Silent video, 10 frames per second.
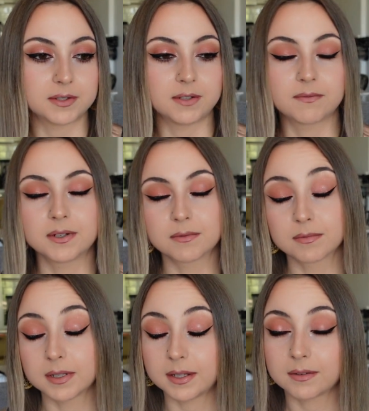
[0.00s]
you feel
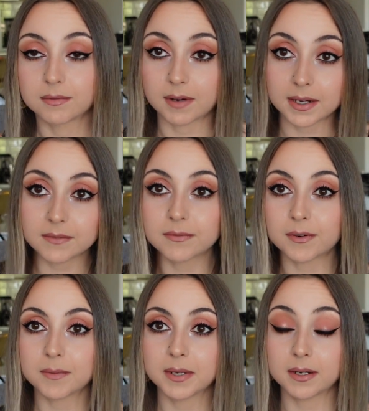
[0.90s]
really great
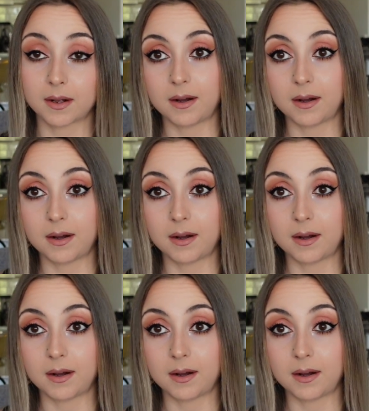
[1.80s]
from it.